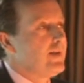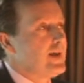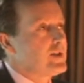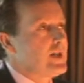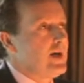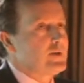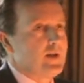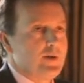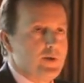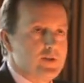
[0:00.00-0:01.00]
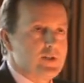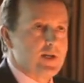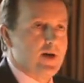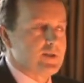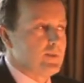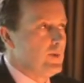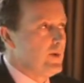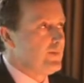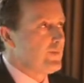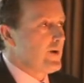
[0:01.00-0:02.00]
That sounds like a good starting
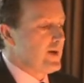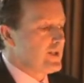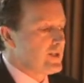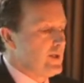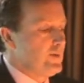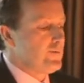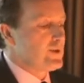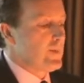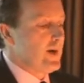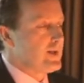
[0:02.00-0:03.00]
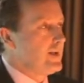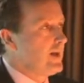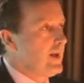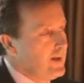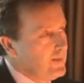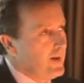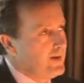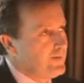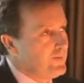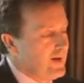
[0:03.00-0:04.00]
point for any self-respecting
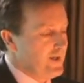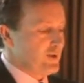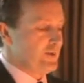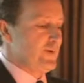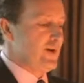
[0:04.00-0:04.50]
independent financial